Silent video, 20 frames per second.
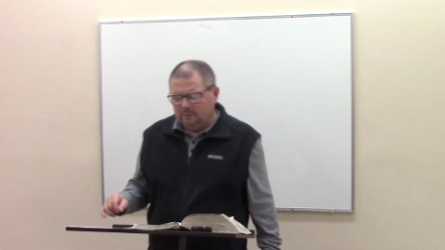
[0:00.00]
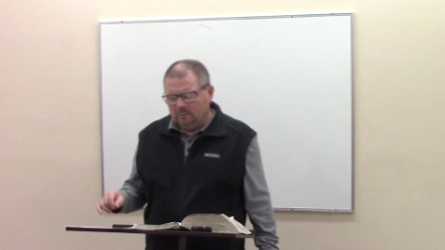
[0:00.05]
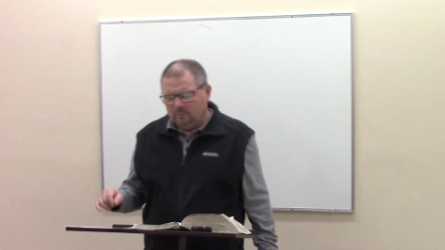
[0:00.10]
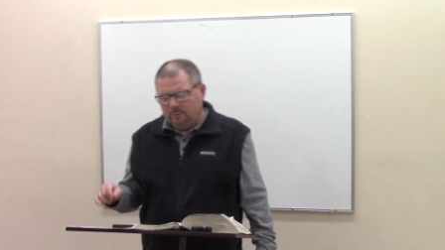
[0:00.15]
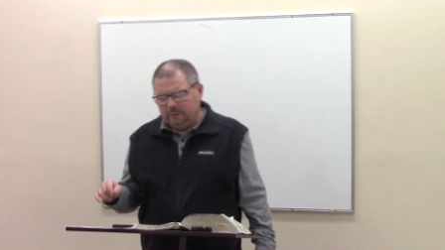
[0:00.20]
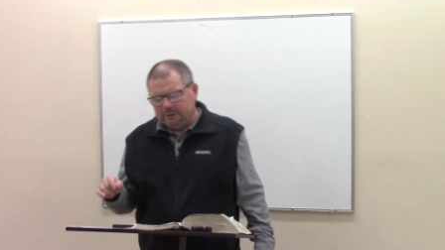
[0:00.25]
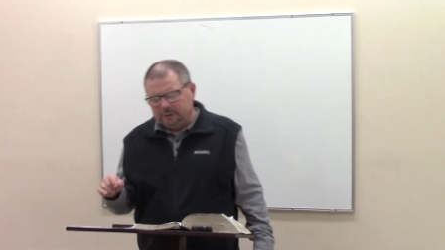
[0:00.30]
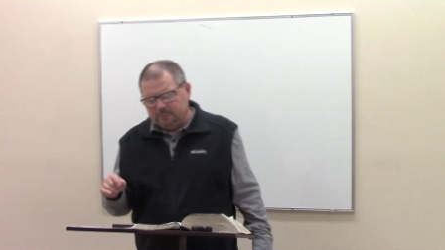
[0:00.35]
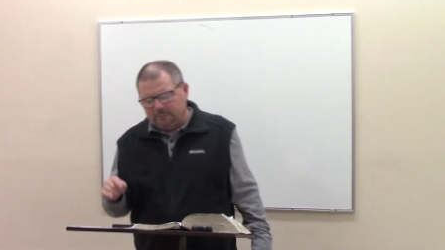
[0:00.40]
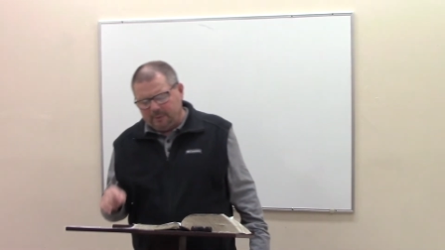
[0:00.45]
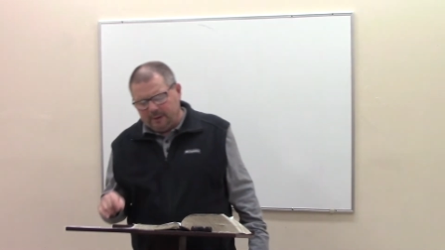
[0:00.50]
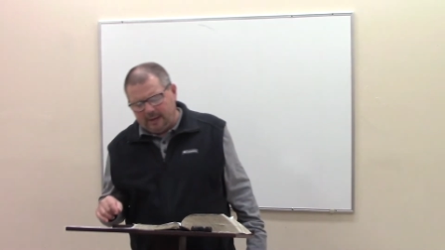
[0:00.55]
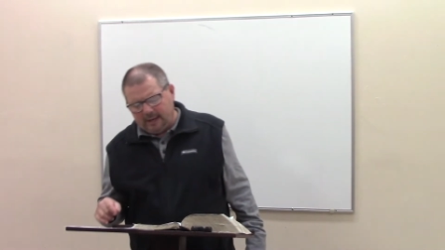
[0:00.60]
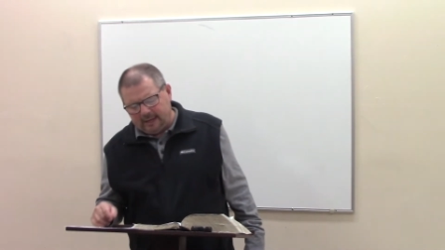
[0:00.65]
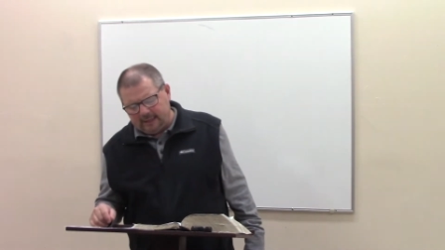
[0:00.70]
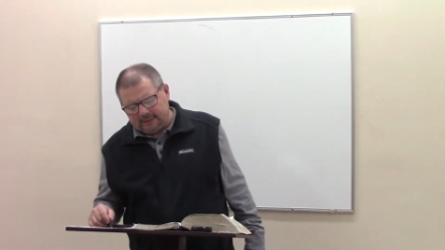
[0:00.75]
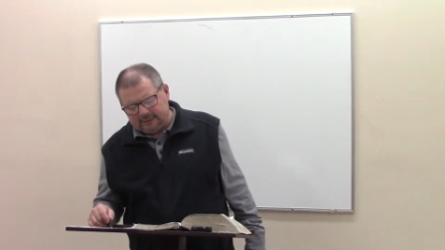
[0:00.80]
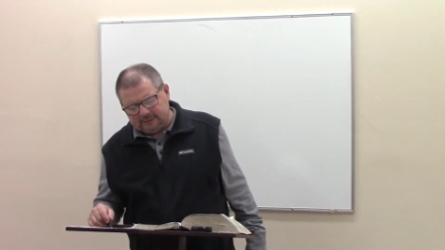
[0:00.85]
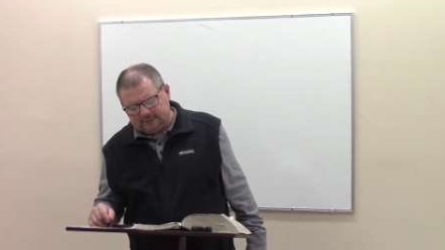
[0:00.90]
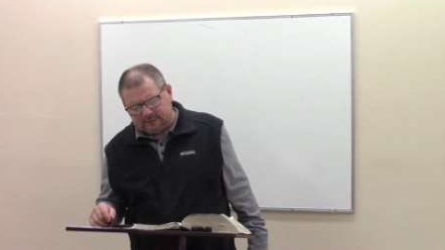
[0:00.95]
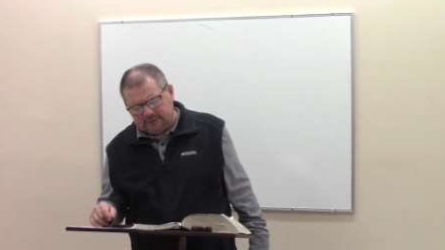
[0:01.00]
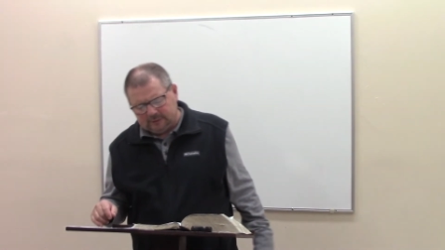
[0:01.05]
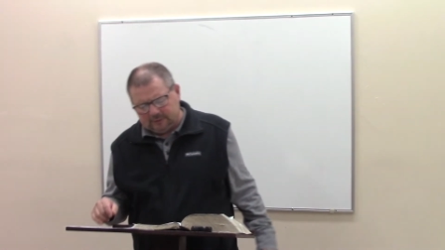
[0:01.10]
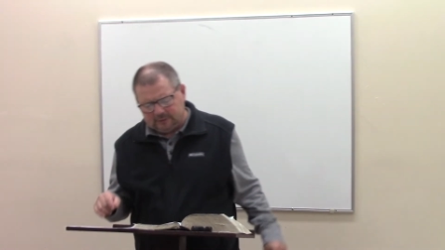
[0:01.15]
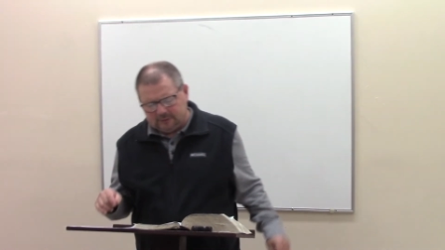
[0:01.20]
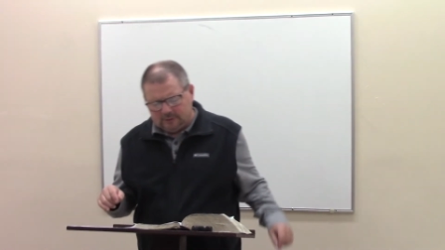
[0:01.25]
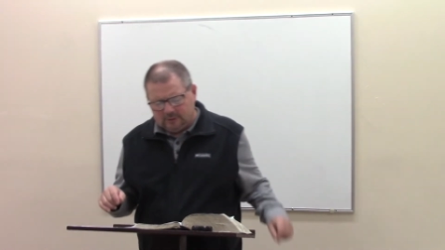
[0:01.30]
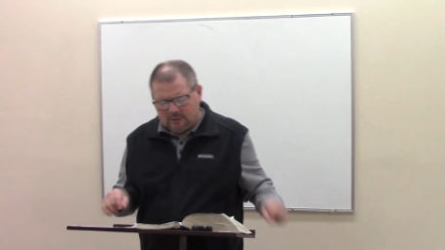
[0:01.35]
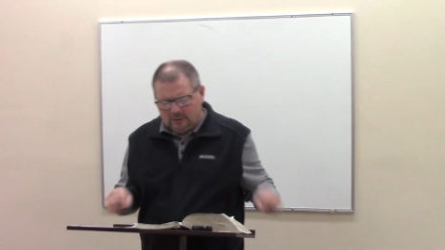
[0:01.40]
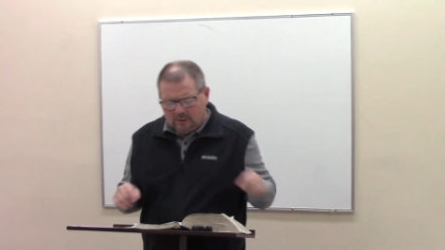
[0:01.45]
which
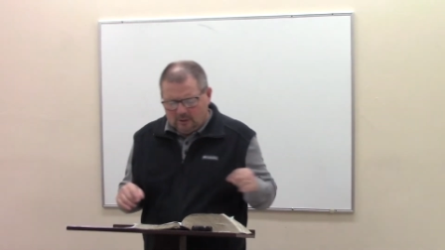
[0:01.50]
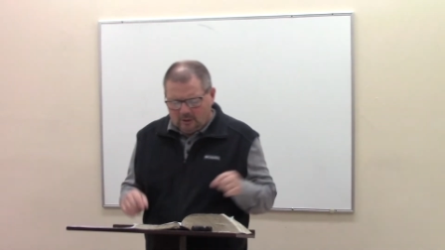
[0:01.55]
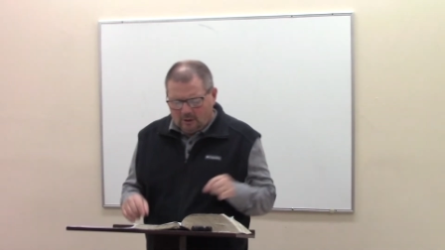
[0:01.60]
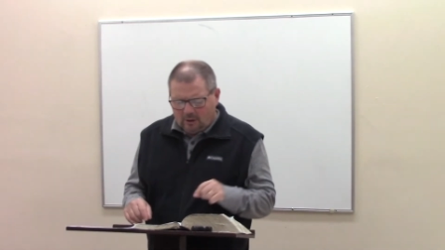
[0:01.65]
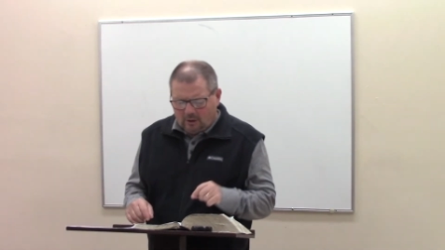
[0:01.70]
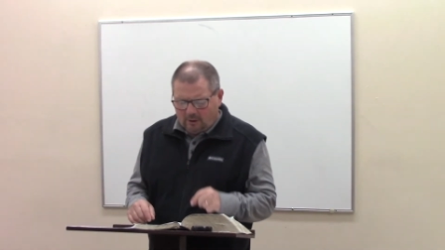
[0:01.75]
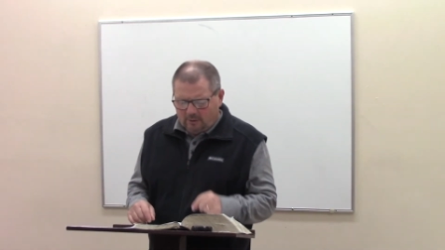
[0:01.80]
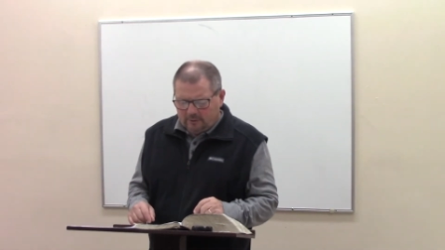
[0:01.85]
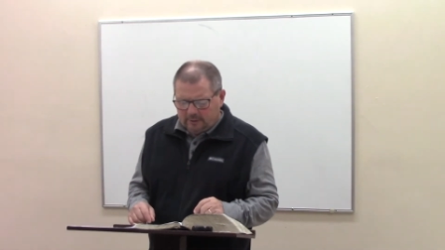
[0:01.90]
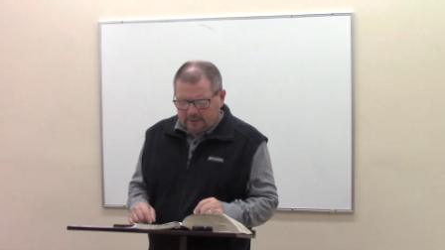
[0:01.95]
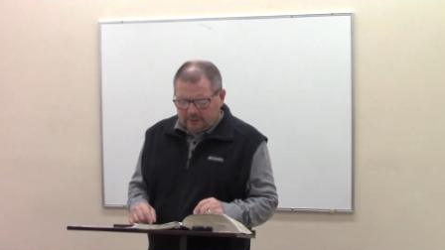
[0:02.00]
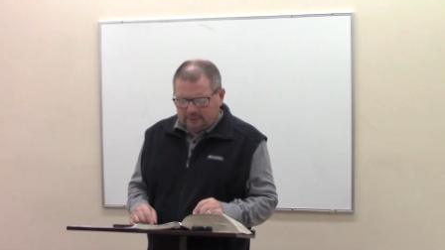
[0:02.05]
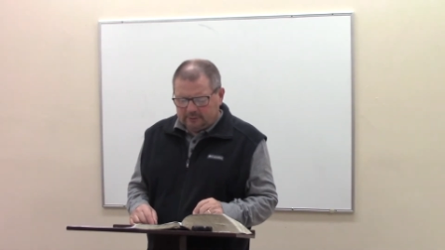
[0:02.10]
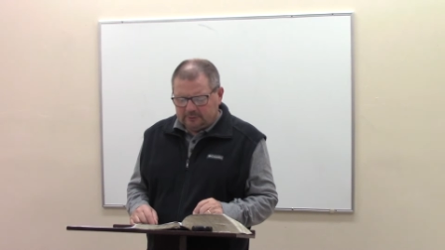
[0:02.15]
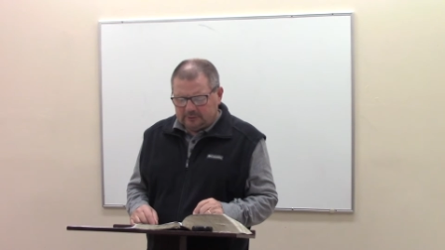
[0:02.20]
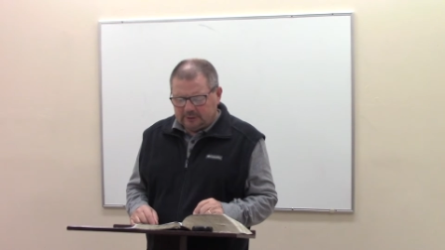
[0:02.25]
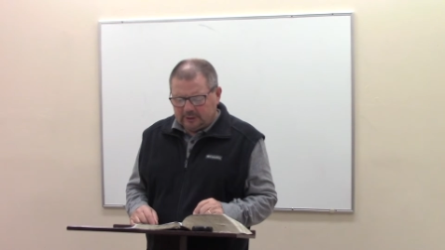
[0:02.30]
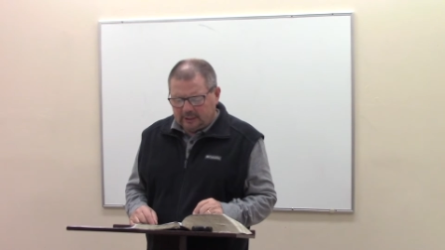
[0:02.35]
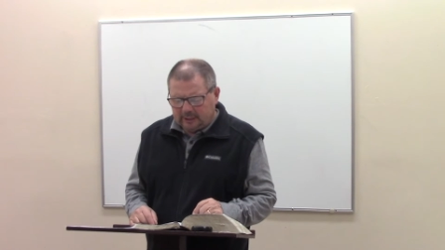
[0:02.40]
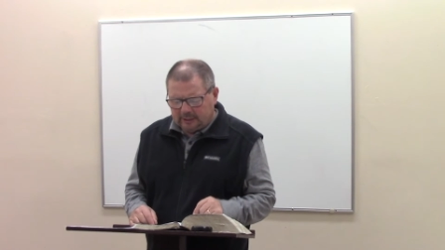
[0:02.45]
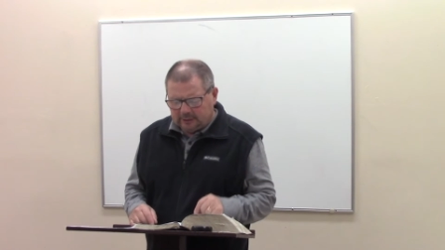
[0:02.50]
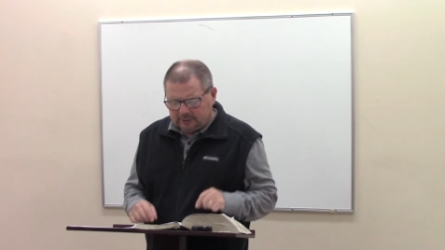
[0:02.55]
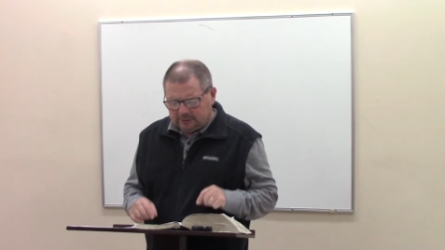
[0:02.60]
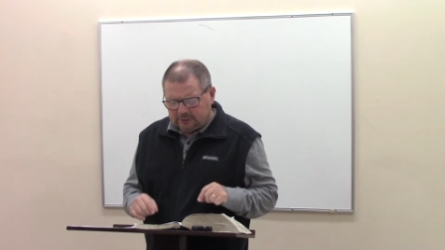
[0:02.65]
passes all understanding,